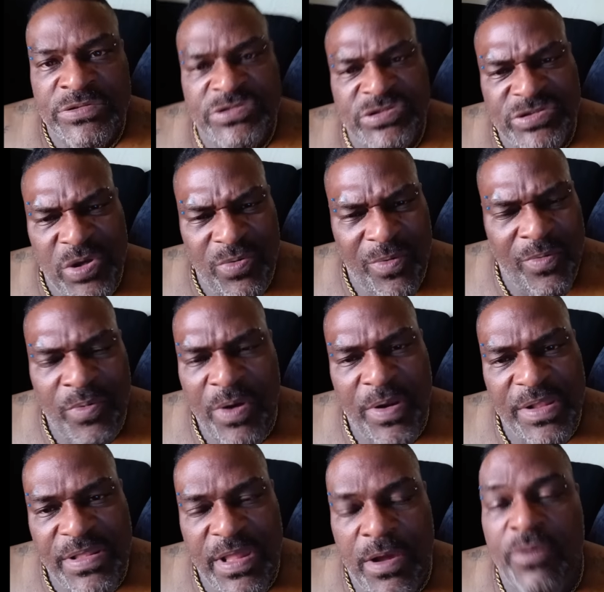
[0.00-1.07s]
so what did
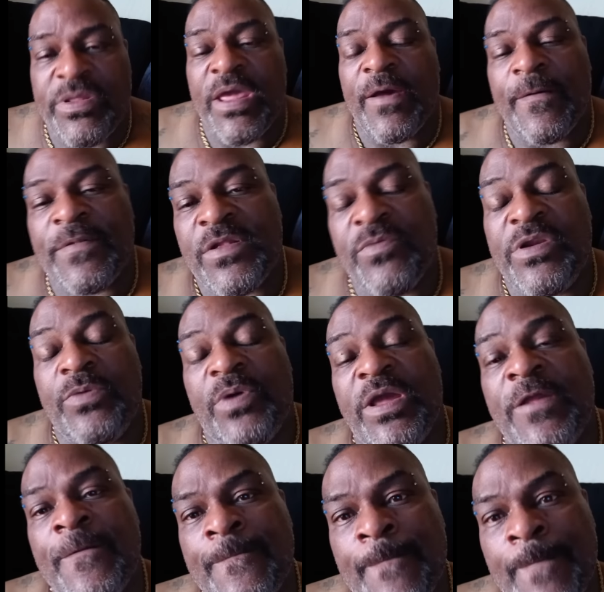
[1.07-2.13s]
I say? Oh yeah. So anyway.